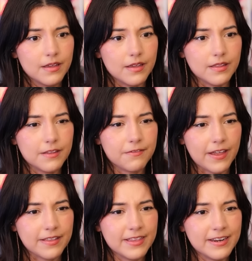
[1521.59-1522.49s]
And the
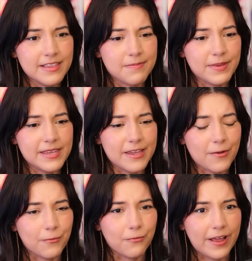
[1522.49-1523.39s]
fact that he's being
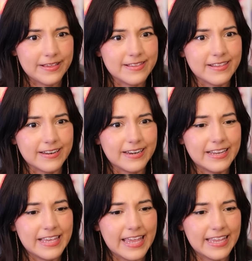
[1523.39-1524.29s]
arrested and
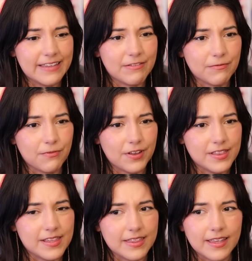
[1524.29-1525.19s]
he can't even run
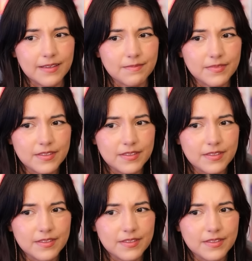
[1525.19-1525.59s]
to them.